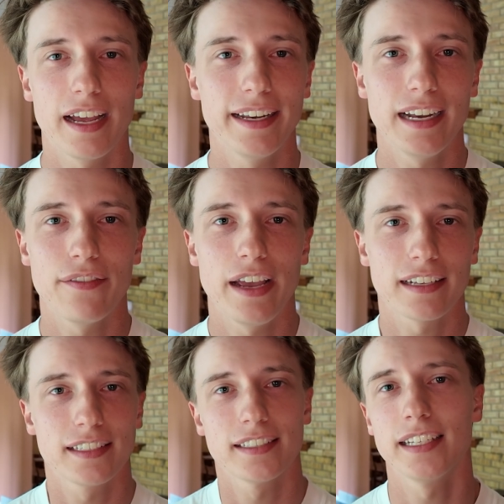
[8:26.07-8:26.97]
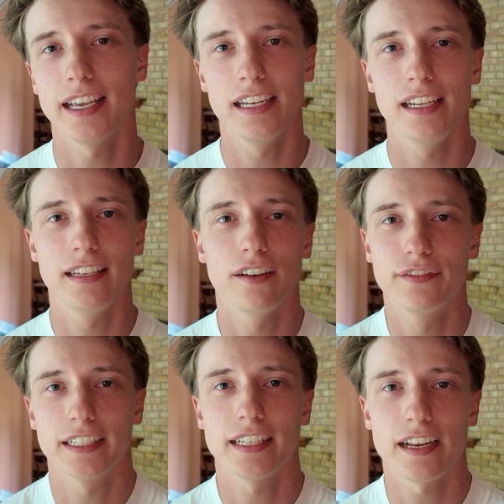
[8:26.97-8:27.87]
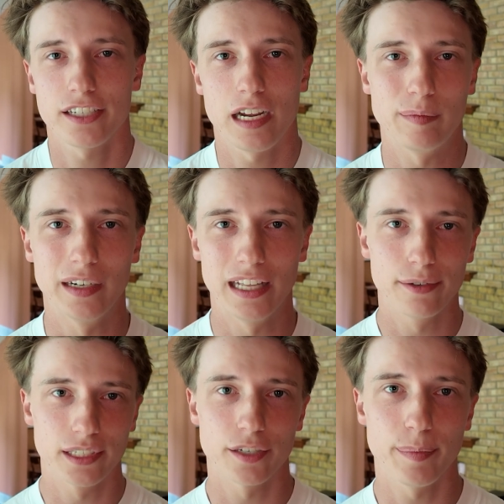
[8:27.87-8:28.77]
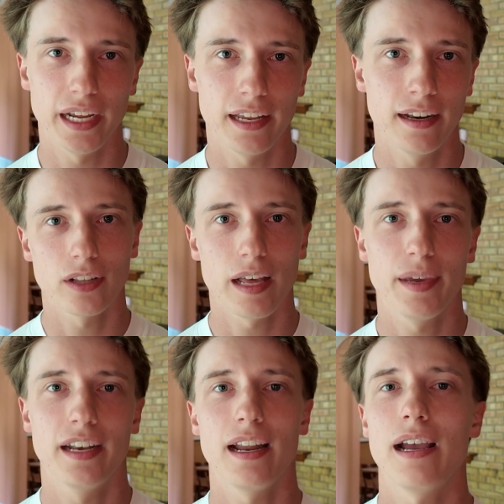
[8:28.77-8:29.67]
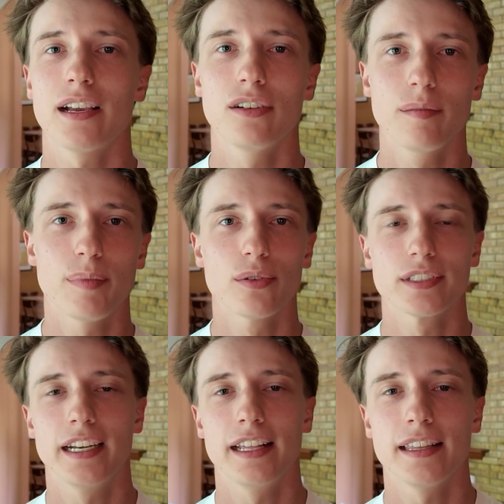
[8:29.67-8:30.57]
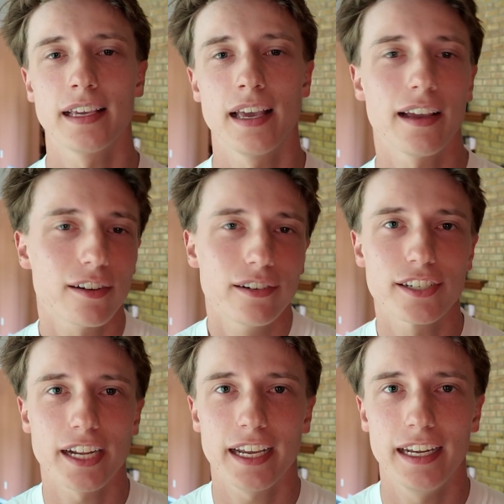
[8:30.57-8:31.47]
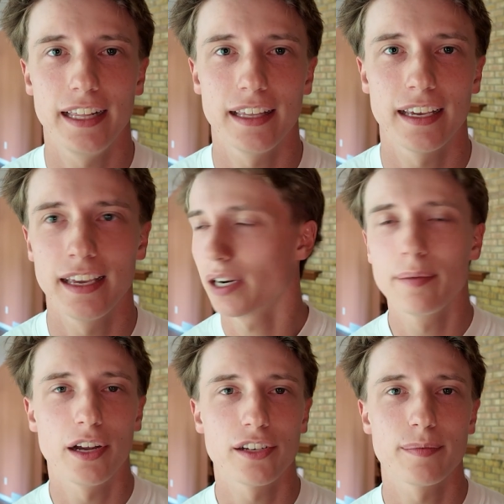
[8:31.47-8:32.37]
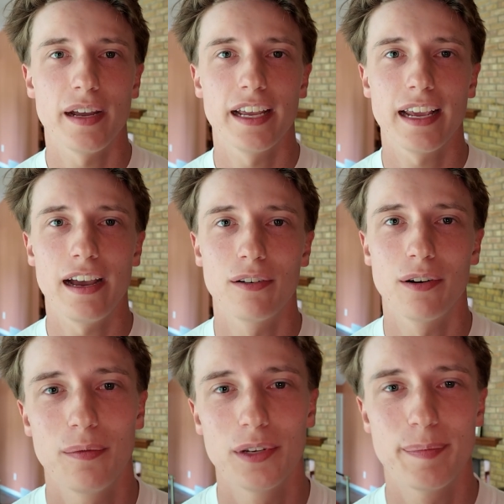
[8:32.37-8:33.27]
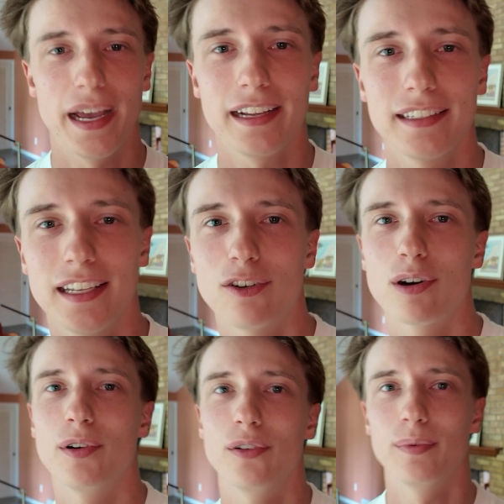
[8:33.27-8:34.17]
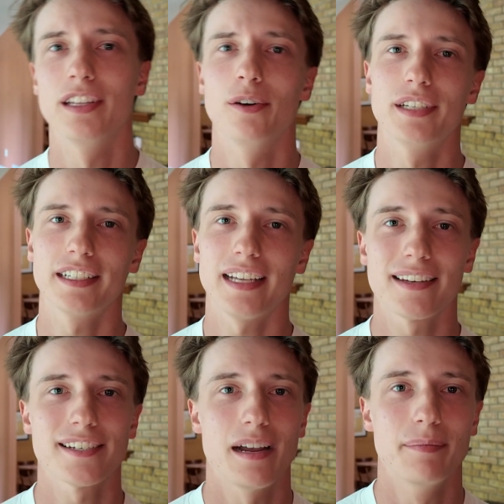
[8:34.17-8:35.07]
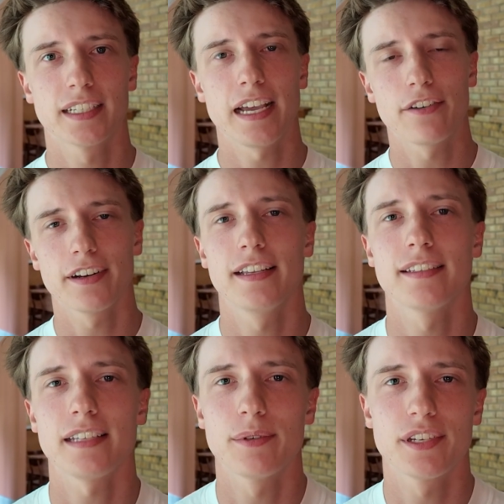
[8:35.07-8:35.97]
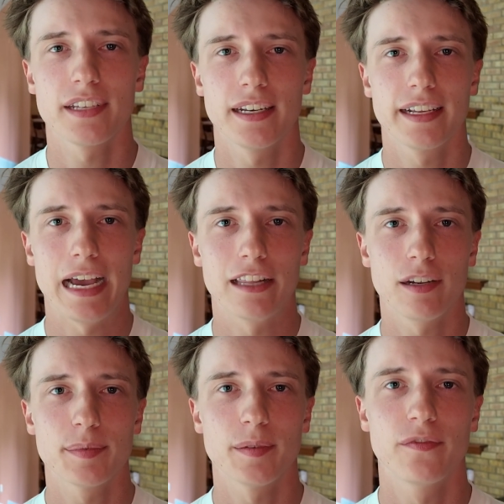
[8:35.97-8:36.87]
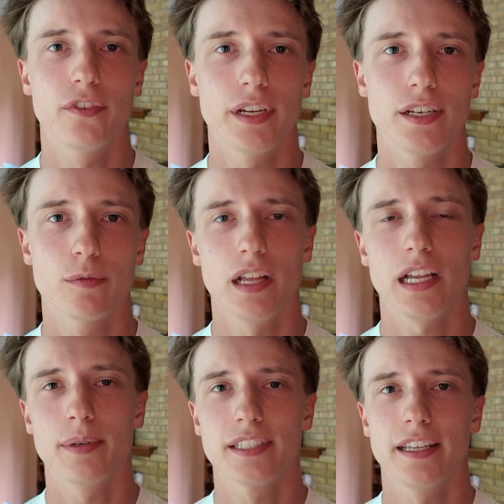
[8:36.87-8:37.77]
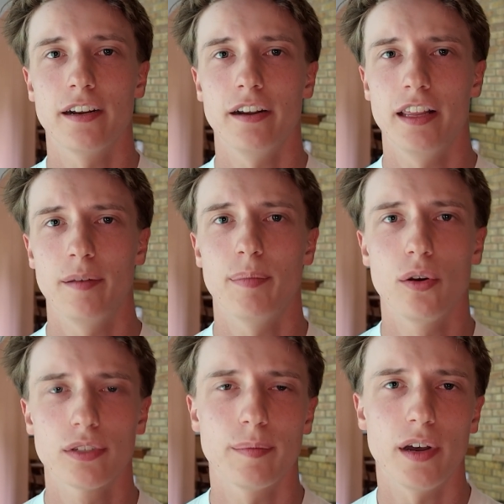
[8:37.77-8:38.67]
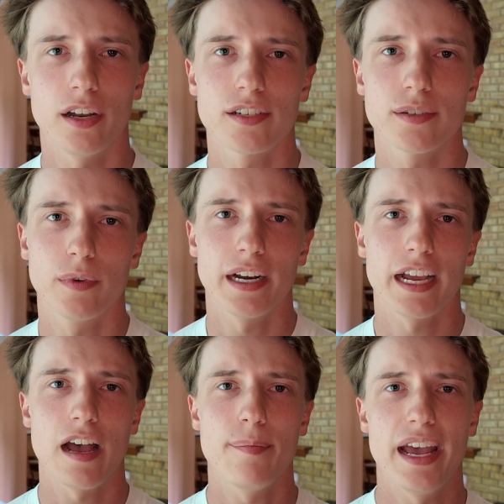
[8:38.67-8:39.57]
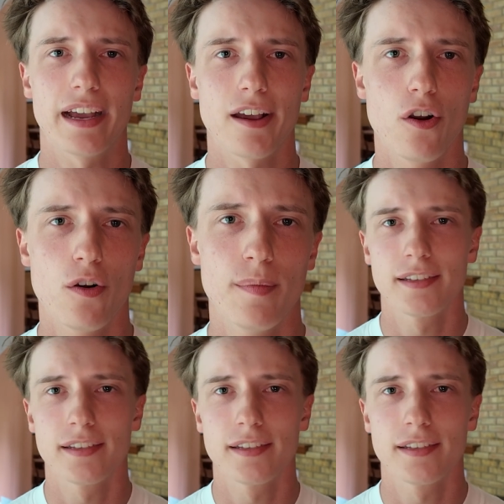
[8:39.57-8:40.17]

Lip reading: I didn't have access to any of TikTok Shop while I was in Japan, so that meant I couldn't post anything, I couldn't check anything. Pretty much my account was back to normal with no TikTok Shop. To counter this, I was just gonna gather up some footage while I was there and then post a bunch when I got back home.